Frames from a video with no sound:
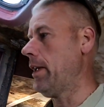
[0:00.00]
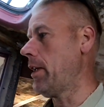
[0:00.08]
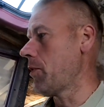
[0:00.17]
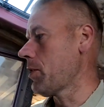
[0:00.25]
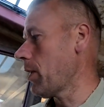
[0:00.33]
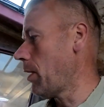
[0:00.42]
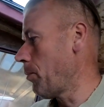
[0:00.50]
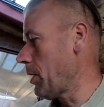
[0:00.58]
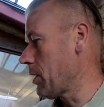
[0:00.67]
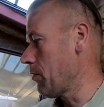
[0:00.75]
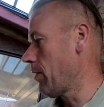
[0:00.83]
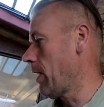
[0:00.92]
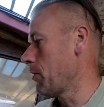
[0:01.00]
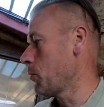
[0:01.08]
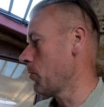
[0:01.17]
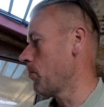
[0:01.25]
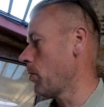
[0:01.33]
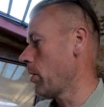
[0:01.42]
and I'll start messing
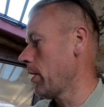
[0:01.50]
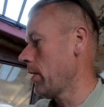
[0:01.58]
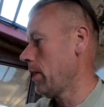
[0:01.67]
around with my